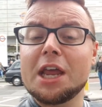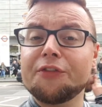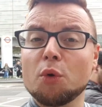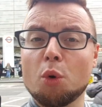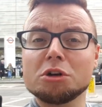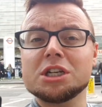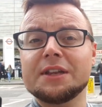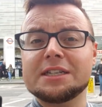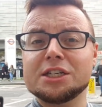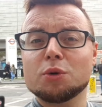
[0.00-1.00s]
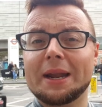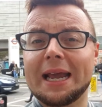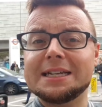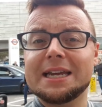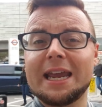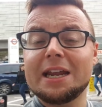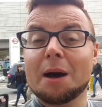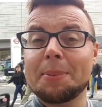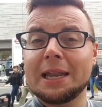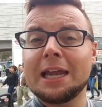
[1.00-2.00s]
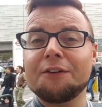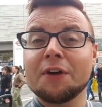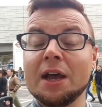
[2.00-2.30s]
If you're watching this in twenty eighteen, I believe